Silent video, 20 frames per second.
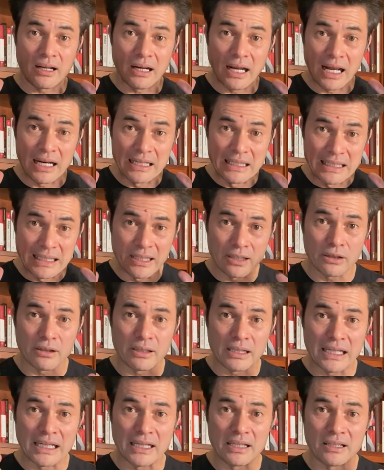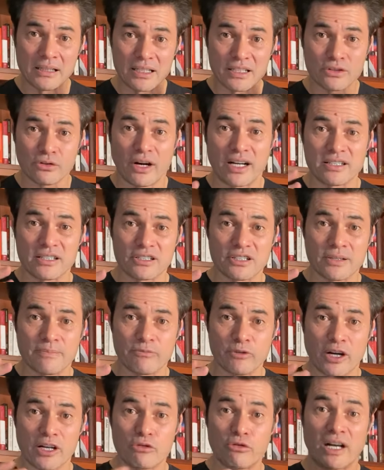a leader in this crisis,
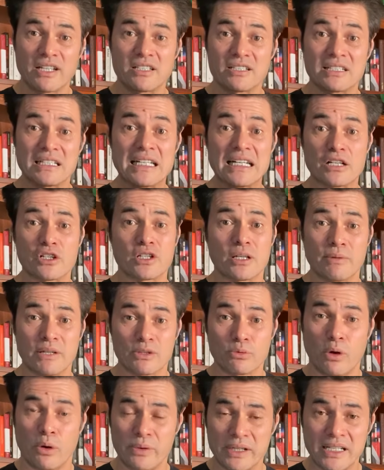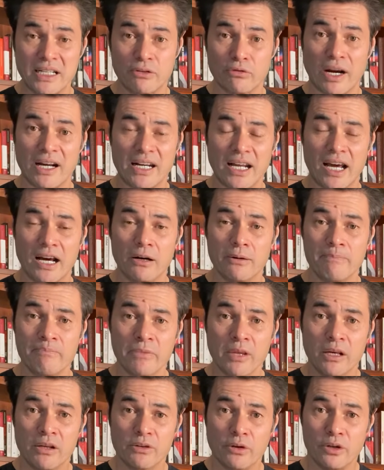right? Crisis leadership is what we need right now.
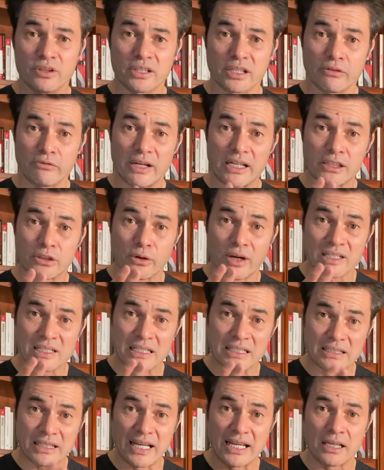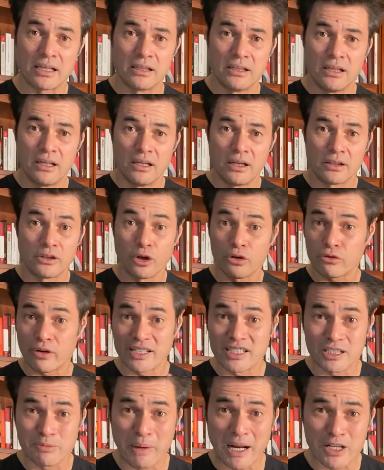Those that are ready to actually take, not
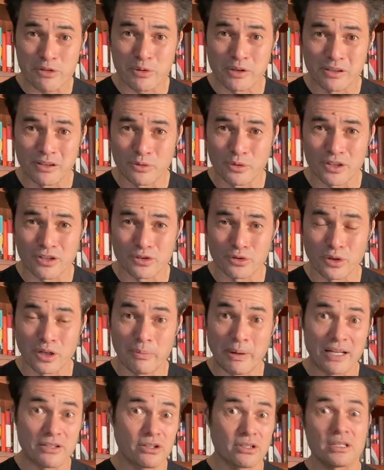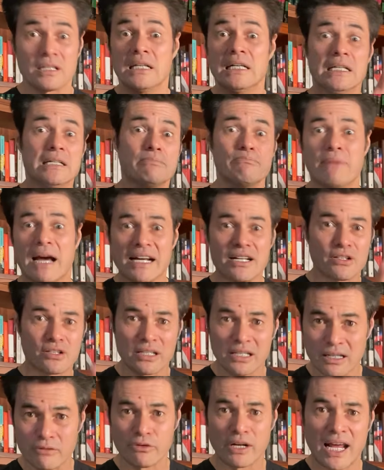crisis management, which is all about just
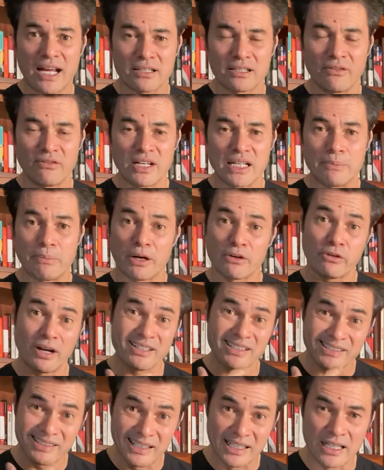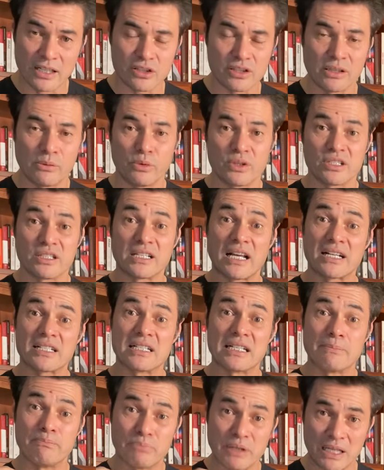managing reactively, but crisis leadership, which is
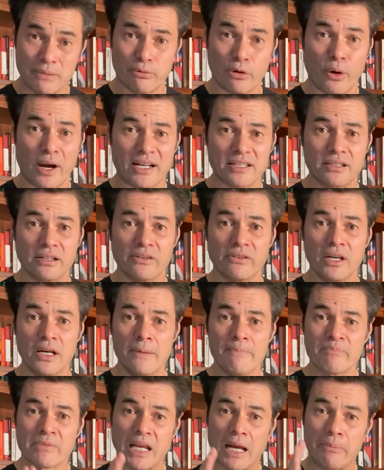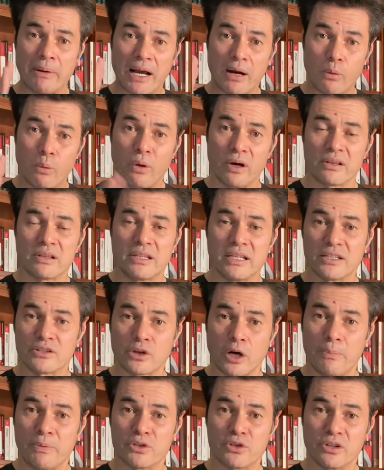actually being proactive about what this
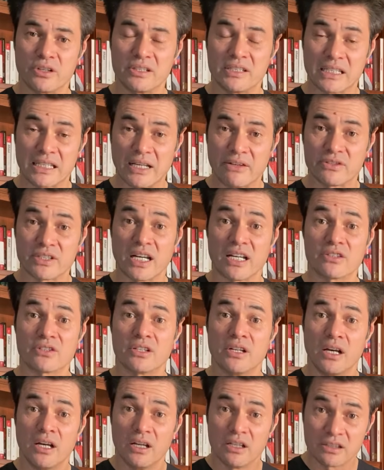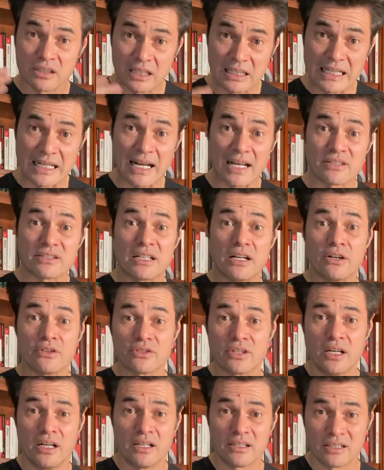opportunity gives us to lead
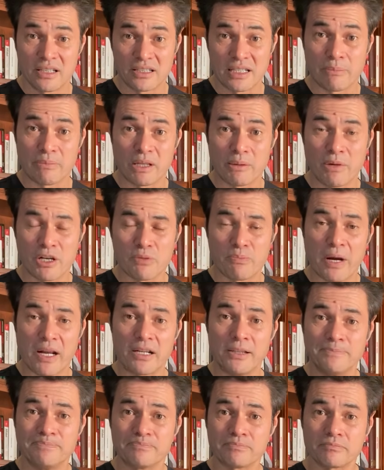ourselves to something much better.